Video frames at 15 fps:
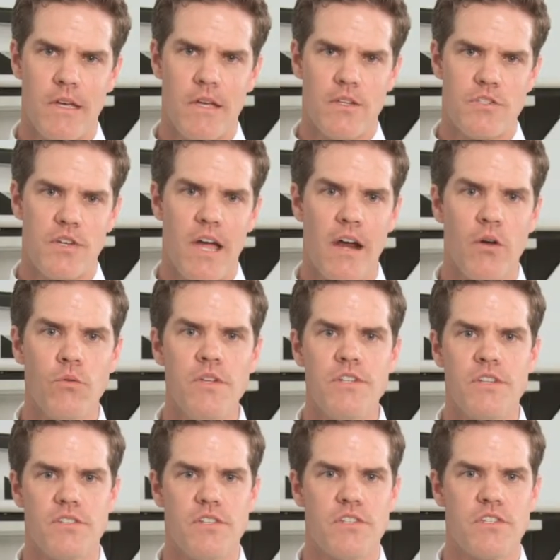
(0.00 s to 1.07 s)
So not only
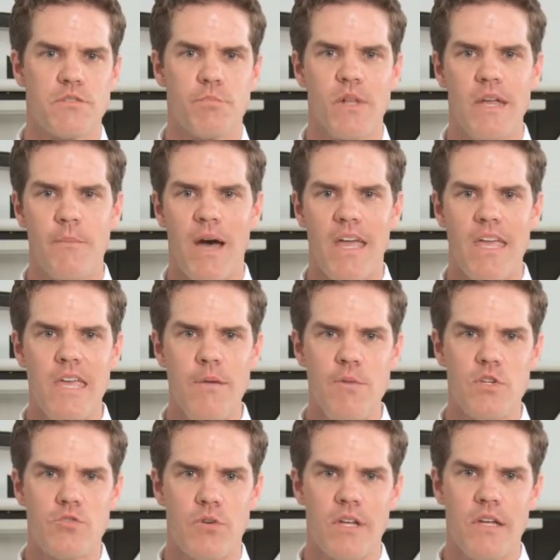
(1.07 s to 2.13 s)
does it display my
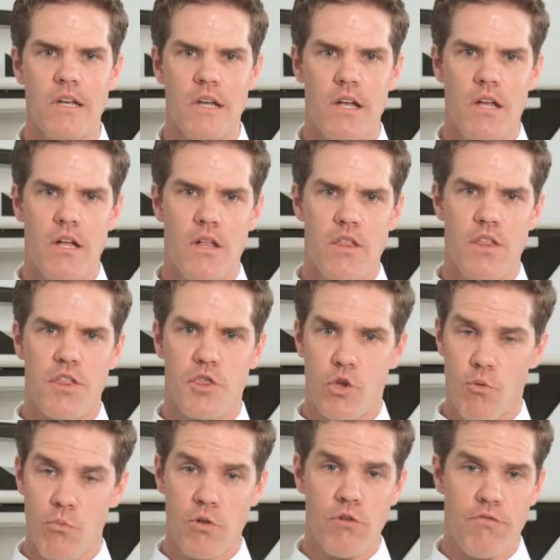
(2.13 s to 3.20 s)
imagery, the
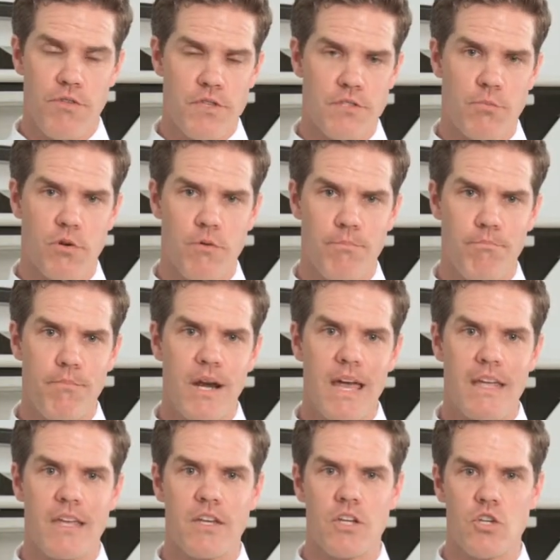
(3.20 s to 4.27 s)
thermal or visible, but I
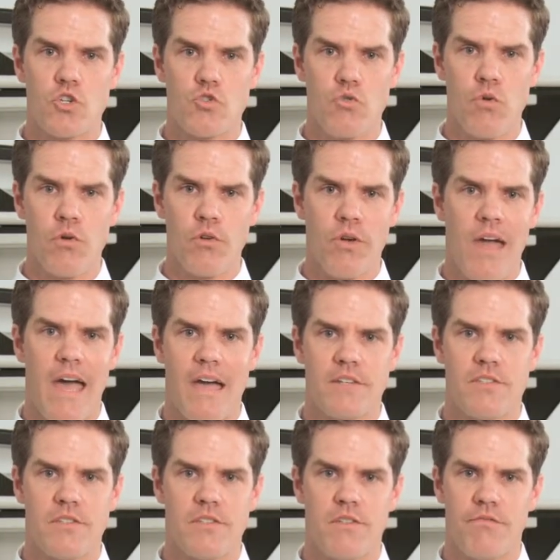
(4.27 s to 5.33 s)
can control or
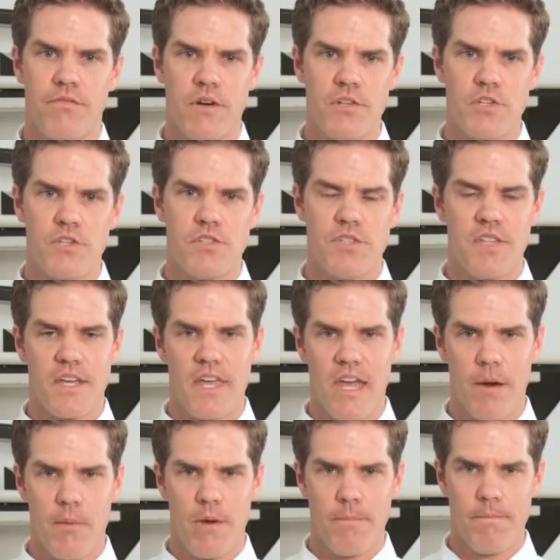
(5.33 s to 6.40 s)
access the functions of the
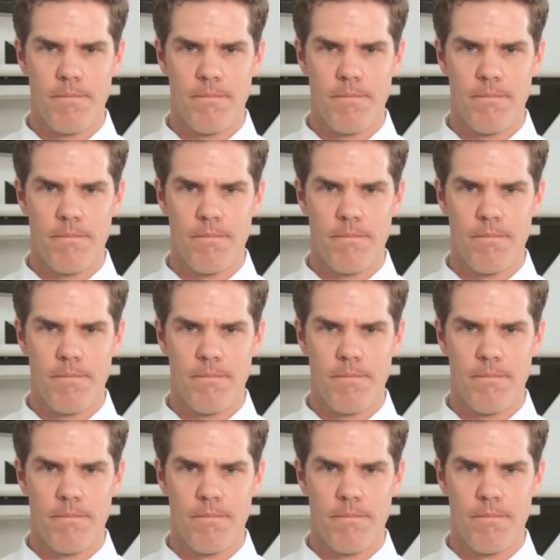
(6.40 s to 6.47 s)
camera.